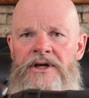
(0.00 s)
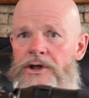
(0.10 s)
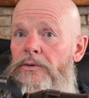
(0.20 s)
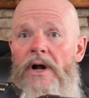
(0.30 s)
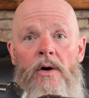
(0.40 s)
that
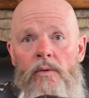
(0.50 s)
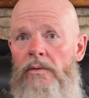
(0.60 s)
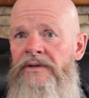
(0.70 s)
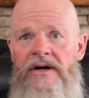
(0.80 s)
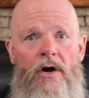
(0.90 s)
you
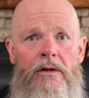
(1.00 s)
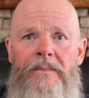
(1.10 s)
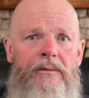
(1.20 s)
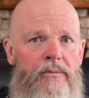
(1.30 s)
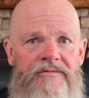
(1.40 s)
know that all
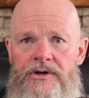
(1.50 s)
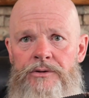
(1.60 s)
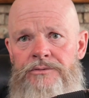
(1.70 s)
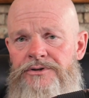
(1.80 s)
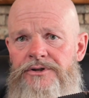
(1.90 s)
my
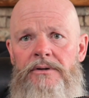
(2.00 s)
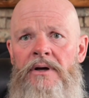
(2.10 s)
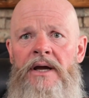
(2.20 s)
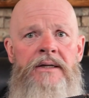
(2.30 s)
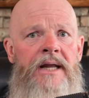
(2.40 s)
reviews,
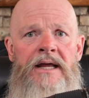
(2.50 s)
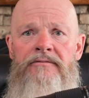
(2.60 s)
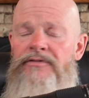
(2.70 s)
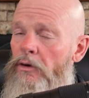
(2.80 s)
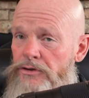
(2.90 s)

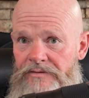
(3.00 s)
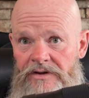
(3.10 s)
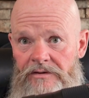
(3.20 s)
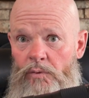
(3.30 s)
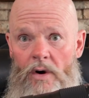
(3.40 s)
and for those of
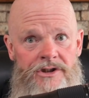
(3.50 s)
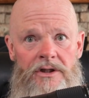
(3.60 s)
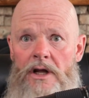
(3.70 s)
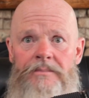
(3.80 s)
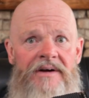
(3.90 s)
you that have watched
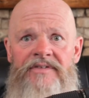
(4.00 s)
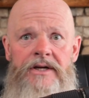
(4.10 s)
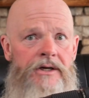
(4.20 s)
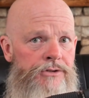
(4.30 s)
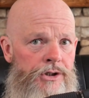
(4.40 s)
a lot of my
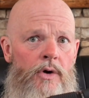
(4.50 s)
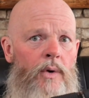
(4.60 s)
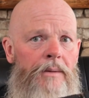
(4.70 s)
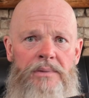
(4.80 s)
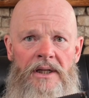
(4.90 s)
videos, you
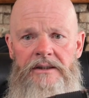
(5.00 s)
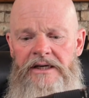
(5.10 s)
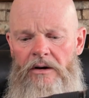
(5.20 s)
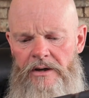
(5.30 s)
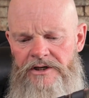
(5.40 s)
know I'm
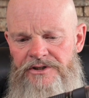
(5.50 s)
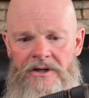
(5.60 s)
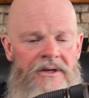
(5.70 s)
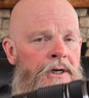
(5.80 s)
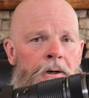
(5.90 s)
bluntly
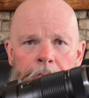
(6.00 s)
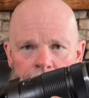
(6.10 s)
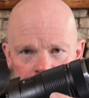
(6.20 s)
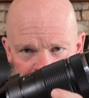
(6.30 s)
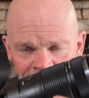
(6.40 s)
honest.
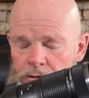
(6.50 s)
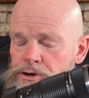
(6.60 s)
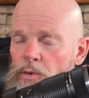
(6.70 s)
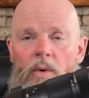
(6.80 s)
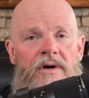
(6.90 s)

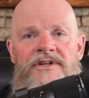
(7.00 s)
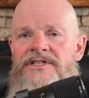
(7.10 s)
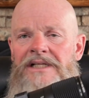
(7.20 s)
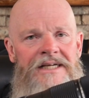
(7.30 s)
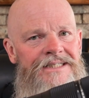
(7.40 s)
Version 1 of
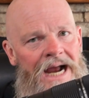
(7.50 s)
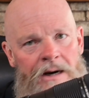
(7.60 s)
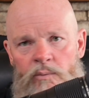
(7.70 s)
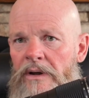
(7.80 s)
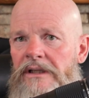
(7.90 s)
this lens,
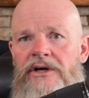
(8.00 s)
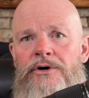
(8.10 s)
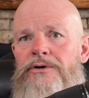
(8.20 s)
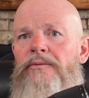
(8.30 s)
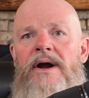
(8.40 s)
I really
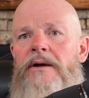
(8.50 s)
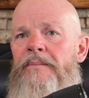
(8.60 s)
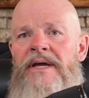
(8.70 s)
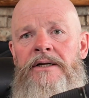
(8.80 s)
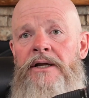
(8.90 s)
couldn't
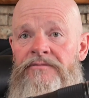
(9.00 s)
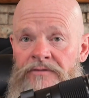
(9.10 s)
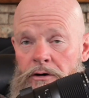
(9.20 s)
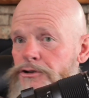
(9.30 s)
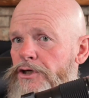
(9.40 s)
recommend it.
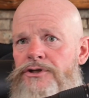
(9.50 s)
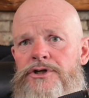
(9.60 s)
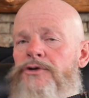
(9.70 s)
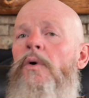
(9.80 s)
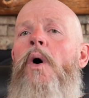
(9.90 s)
Version
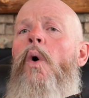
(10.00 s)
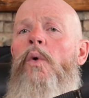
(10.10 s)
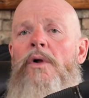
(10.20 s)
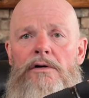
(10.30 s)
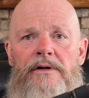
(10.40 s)
2,
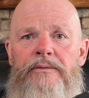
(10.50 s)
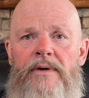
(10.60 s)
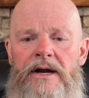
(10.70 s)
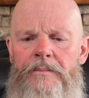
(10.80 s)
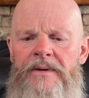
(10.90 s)
wholeheartedly
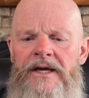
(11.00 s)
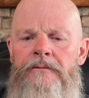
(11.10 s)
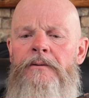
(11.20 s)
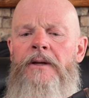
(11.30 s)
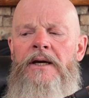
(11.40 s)

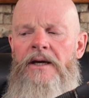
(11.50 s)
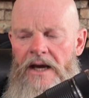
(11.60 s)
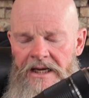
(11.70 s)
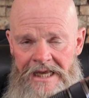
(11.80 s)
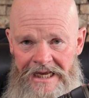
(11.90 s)
recommend.
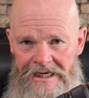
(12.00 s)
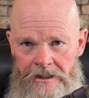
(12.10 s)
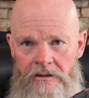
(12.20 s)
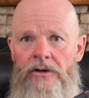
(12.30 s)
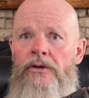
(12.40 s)

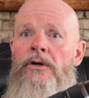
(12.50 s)
Again,